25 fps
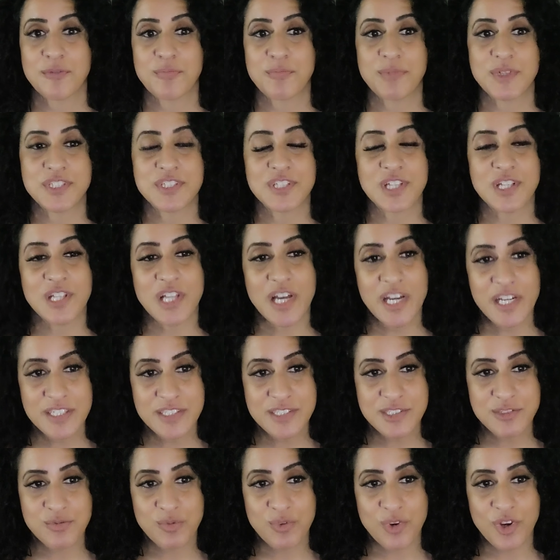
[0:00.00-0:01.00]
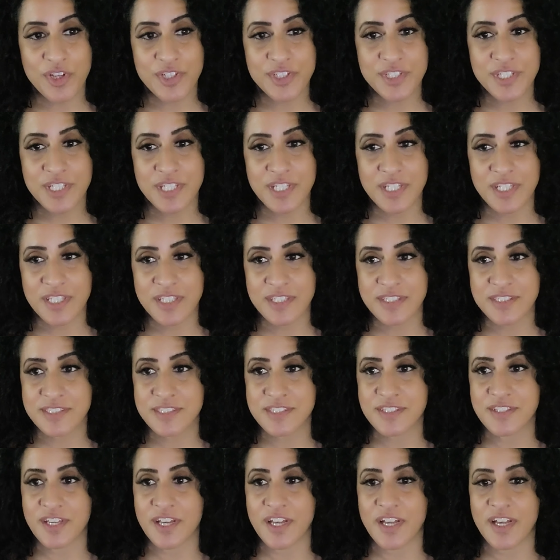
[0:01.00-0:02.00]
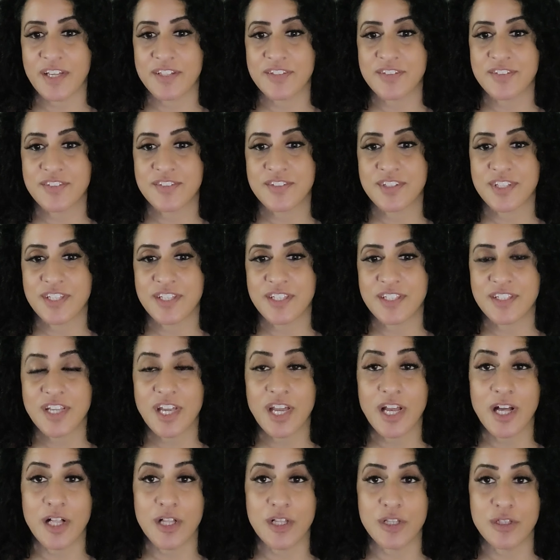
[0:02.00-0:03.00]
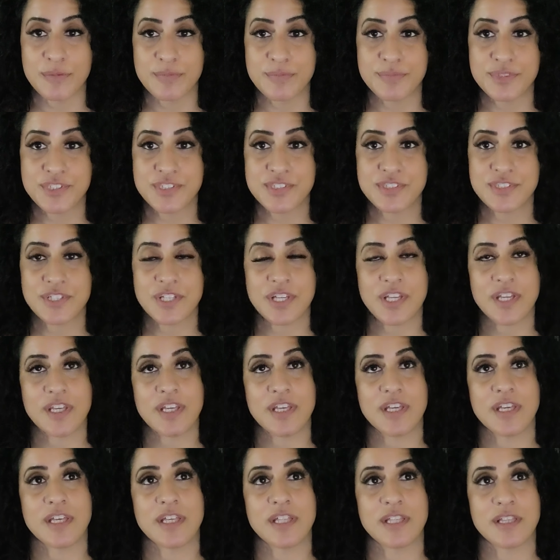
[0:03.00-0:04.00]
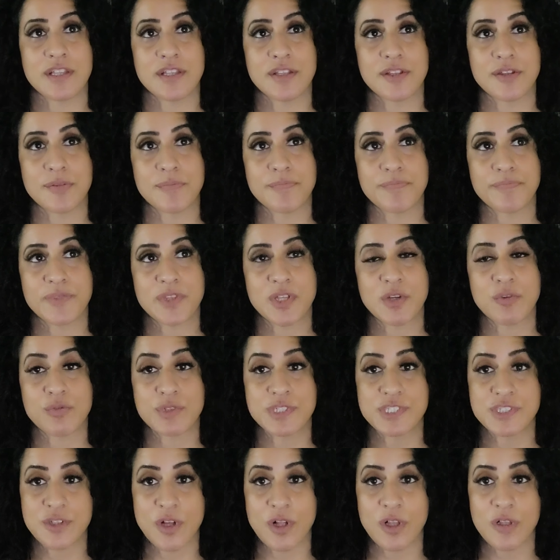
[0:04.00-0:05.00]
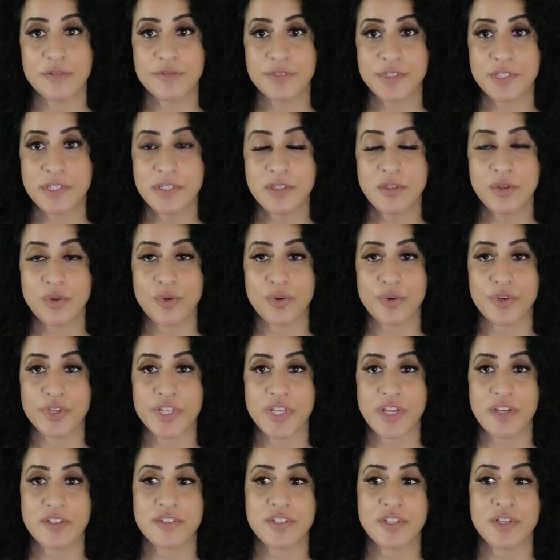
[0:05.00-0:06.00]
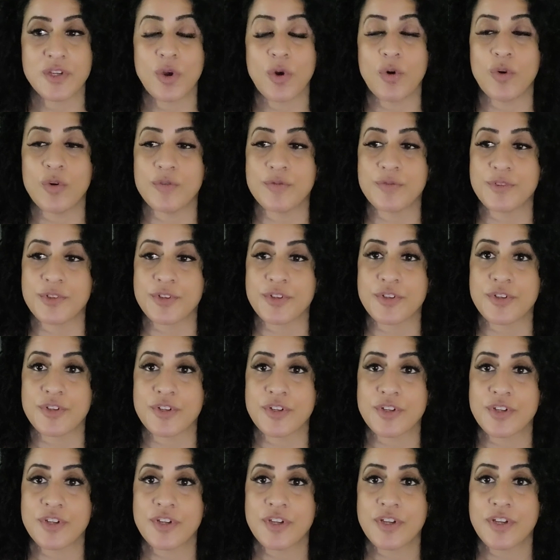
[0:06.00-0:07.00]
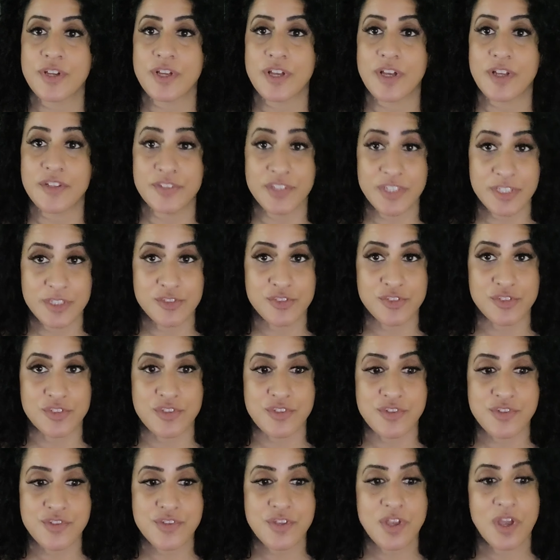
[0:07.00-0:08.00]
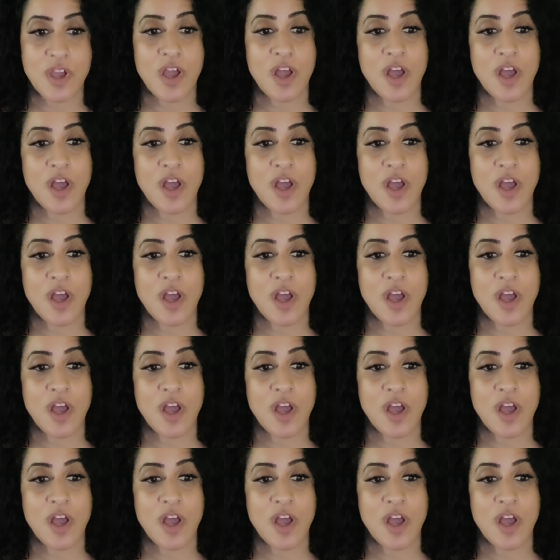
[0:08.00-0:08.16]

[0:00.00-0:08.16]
but the last one is that it helps in resolving or getting over addictions,